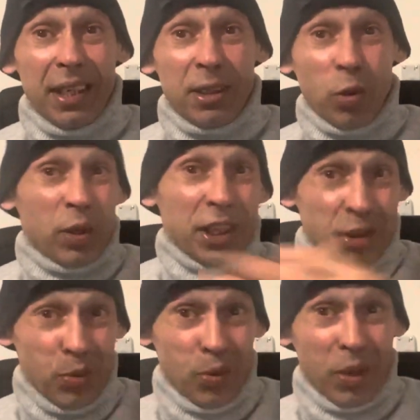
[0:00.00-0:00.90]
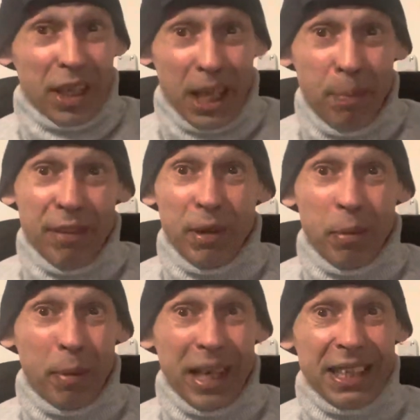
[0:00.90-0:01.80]
talking to a couple of them
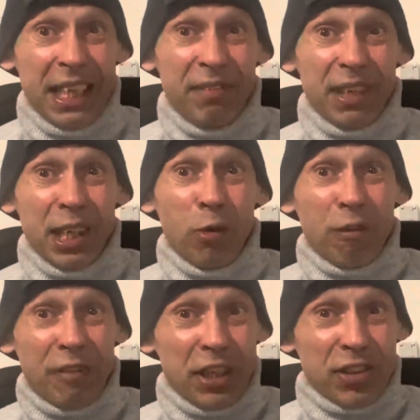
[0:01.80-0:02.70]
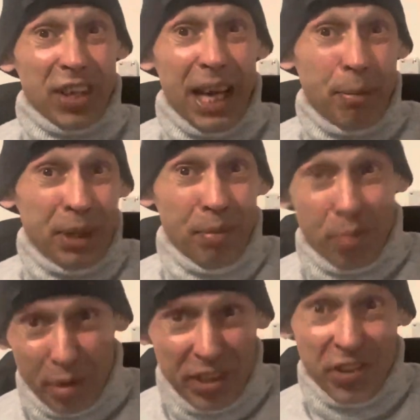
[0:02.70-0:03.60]
about even little things that happen in
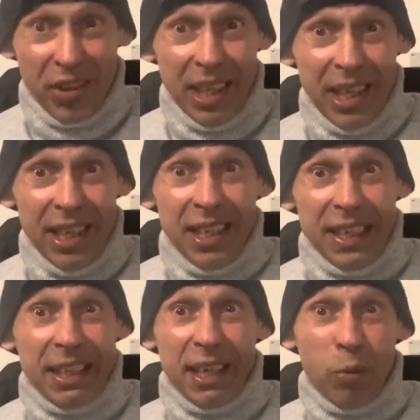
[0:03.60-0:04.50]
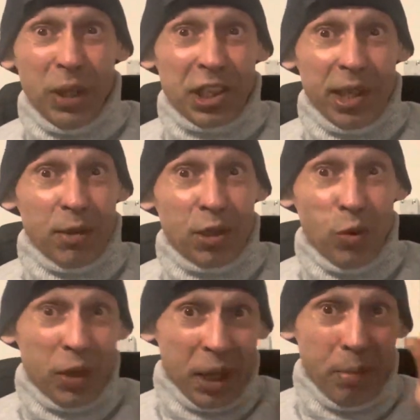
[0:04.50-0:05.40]
prison, and they're wishing I was
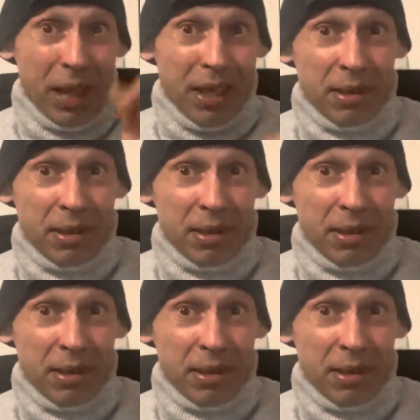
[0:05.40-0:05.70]
talking about it.